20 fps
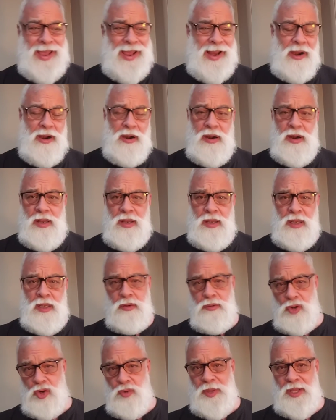hair,
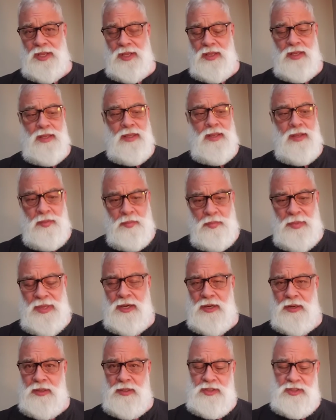grooming,
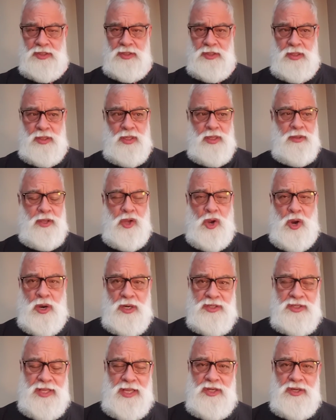beards, the
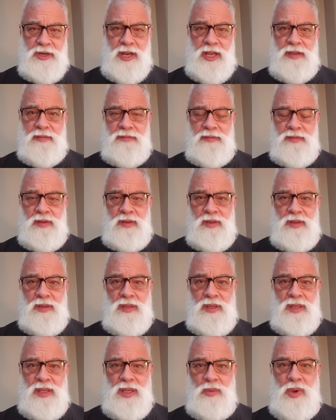cars they drive.
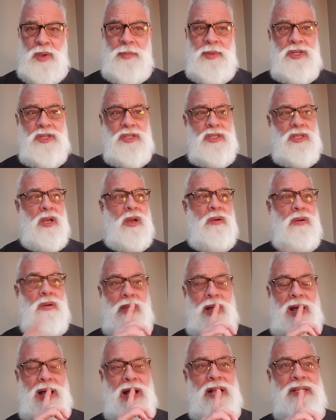Women just
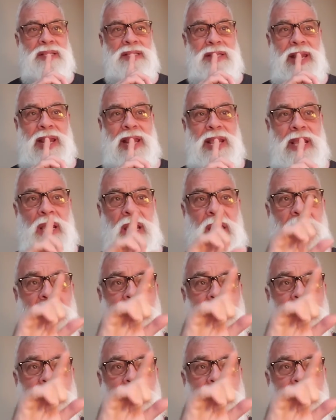go, I'll take